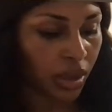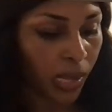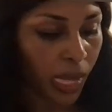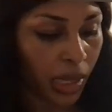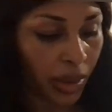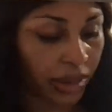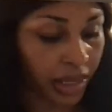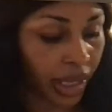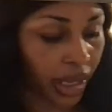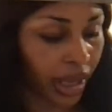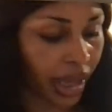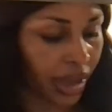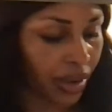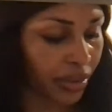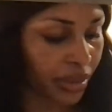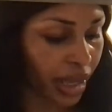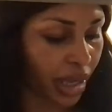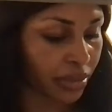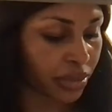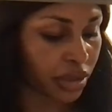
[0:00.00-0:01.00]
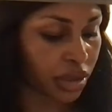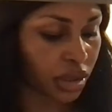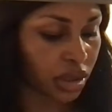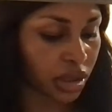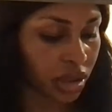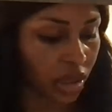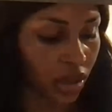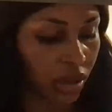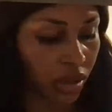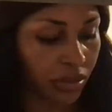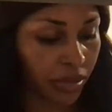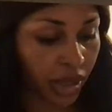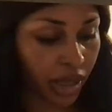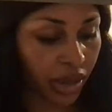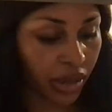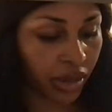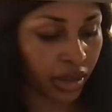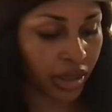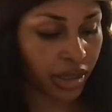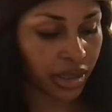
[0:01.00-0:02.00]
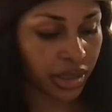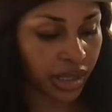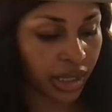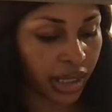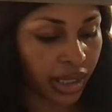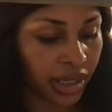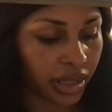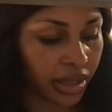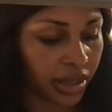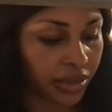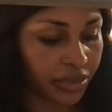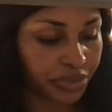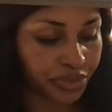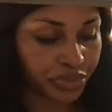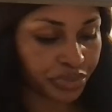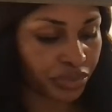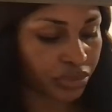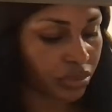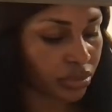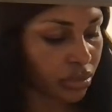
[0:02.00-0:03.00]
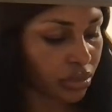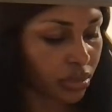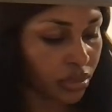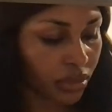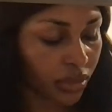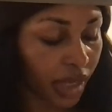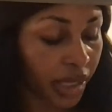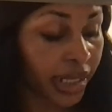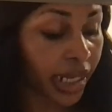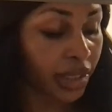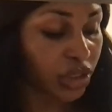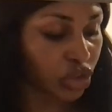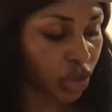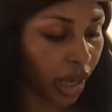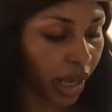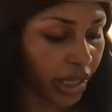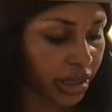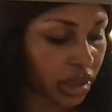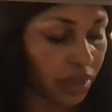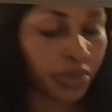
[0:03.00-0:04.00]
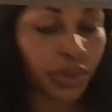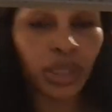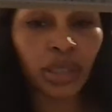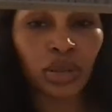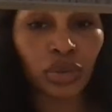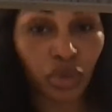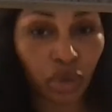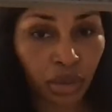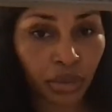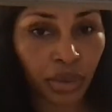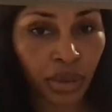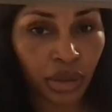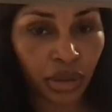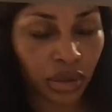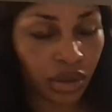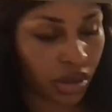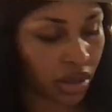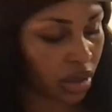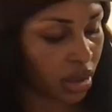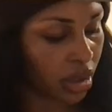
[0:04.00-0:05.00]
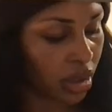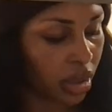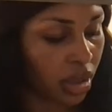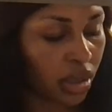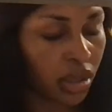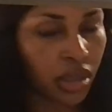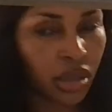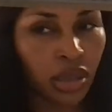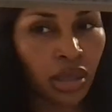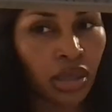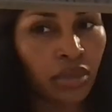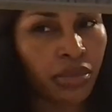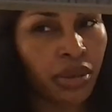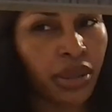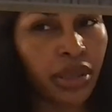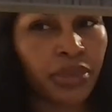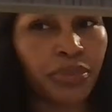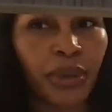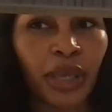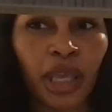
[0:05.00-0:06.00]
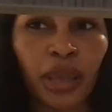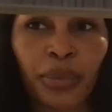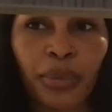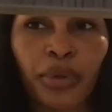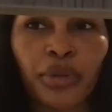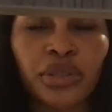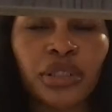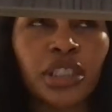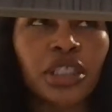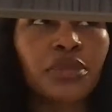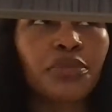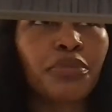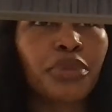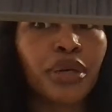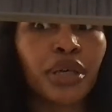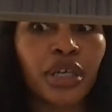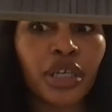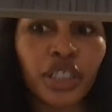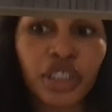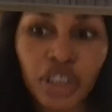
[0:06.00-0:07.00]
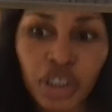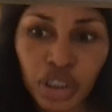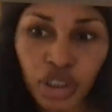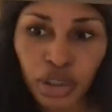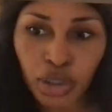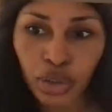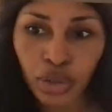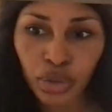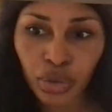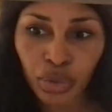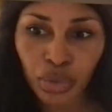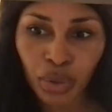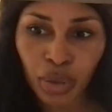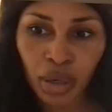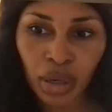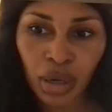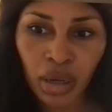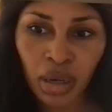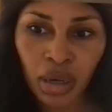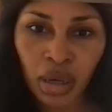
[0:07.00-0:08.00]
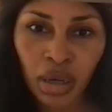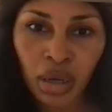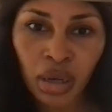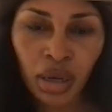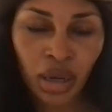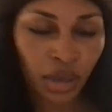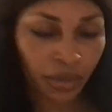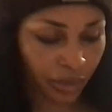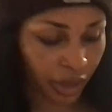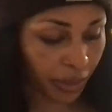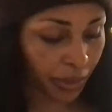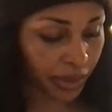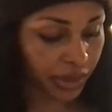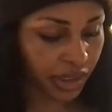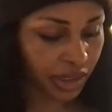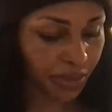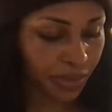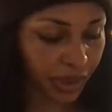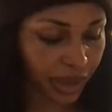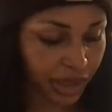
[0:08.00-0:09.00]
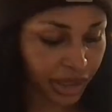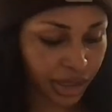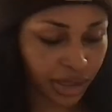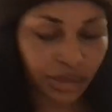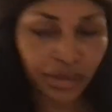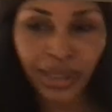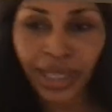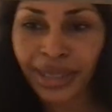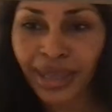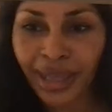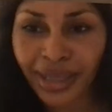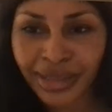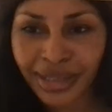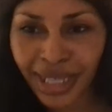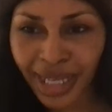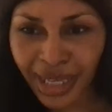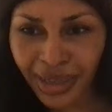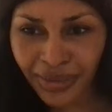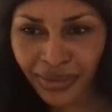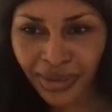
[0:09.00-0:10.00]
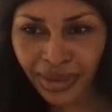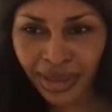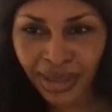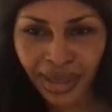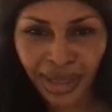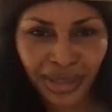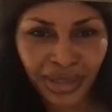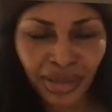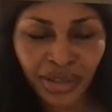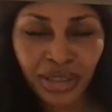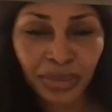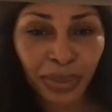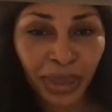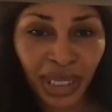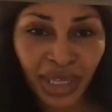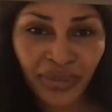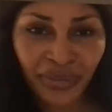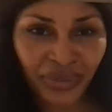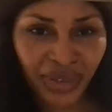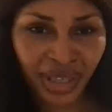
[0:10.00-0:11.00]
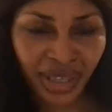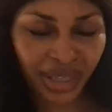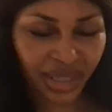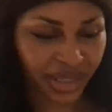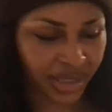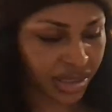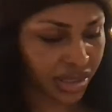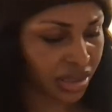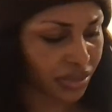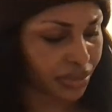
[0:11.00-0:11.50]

But yeah, I'm so embarrassed. Like, and I tried to be normal, but people just push you. People just push you, like Octavia and those pink fish.